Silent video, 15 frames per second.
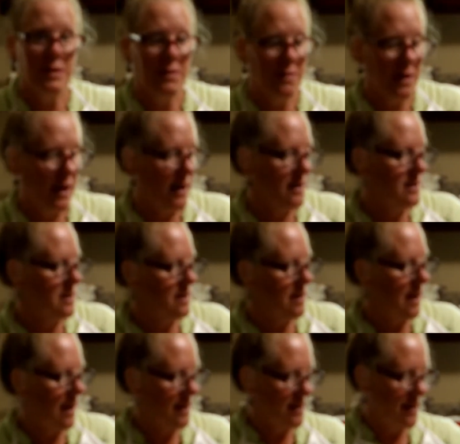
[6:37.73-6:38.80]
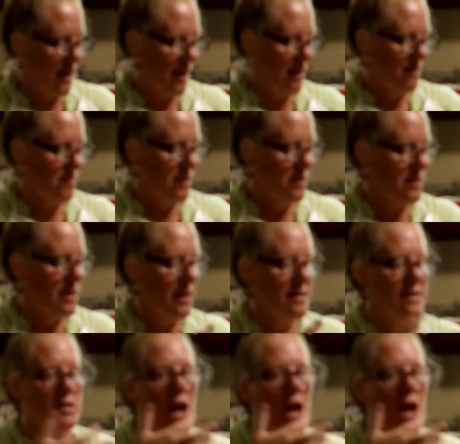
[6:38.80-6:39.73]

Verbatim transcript: to be great. I can, I'm going to taste